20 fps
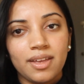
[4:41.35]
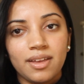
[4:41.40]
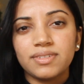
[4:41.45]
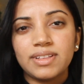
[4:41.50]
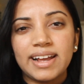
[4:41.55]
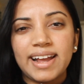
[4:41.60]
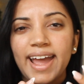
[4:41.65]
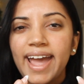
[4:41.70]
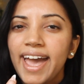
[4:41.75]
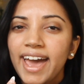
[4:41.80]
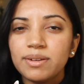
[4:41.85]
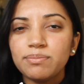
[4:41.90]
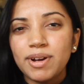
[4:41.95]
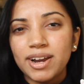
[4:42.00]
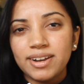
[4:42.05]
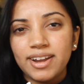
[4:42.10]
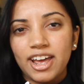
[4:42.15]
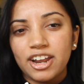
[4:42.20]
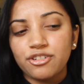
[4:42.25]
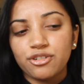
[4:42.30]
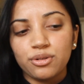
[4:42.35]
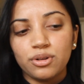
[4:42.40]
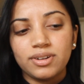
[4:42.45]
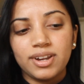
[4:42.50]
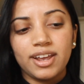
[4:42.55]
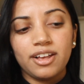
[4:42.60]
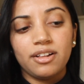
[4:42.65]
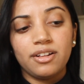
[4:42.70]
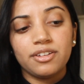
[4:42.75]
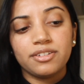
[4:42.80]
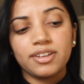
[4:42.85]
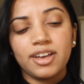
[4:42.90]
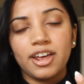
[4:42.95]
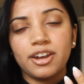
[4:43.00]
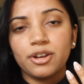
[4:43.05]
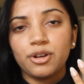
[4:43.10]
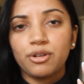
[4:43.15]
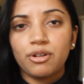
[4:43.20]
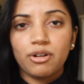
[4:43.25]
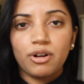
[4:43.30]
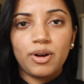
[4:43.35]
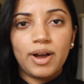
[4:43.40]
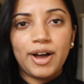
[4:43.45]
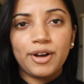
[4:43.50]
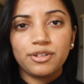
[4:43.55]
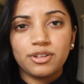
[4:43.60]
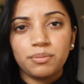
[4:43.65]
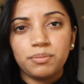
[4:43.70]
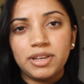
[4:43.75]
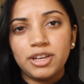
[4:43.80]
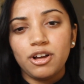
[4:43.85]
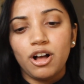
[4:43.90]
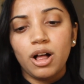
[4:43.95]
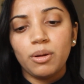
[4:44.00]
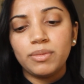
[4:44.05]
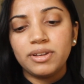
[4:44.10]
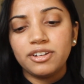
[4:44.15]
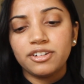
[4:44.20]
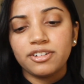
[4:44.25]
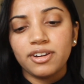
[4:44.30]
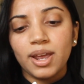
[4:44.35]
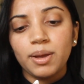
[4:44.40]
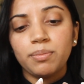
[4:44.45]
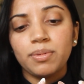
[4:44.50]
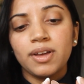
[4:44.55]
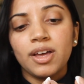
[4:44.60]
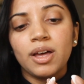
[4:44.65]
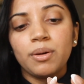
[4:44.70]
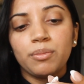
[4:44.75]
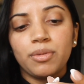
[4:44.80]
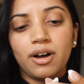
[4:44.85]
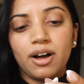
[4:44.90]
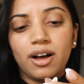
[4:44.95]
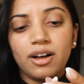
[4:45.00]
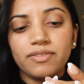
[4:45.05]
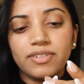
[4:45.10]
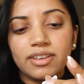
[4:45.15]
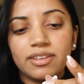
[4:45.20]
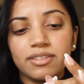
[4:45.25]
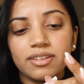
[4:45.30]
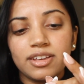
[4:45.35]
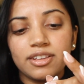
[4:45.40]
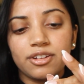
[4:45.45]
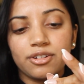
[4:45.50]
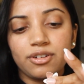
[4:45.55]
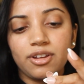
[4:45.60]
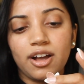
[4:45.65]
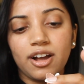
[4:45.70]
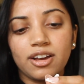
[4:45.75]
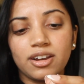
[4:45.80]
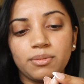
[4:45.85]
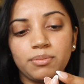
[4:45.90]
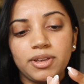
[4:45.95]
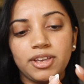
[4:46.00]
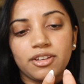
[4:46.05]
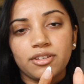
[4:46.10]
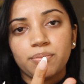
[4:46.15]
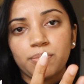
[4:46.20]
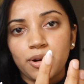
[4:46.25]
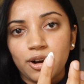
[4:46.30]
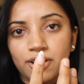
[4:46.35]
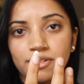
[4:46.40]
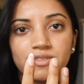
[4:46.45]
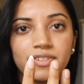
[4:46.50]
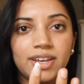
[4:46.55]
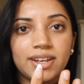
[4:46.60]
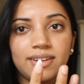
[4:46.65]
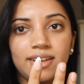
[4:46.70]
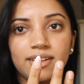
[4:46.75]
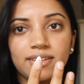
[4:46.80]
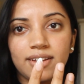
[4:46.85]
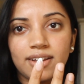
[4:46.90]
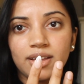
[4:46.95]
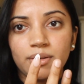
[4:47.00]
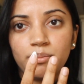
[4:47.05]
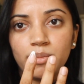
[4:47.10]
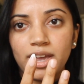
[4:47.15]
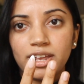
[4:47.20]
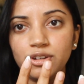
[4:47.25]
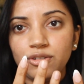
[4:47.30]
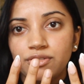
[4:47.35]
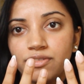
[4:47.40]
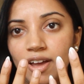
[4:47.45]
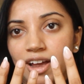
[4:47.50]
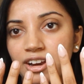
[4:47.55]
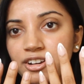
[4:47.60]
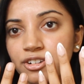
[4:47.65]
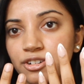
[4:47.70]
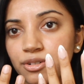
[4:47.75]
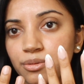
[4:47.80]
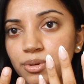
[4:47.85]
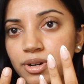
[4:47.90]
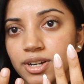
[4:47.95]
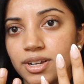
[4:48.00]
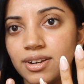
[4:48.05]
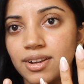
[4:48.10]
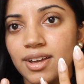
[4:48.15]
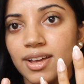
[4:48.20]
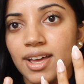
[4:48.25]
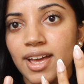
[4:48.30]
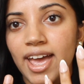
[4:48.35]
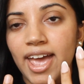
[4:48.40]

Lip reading: Like I had my natural nails kind of grow out to be almond shaped, but obviously they're not going to be as perfect as like a manufactured one.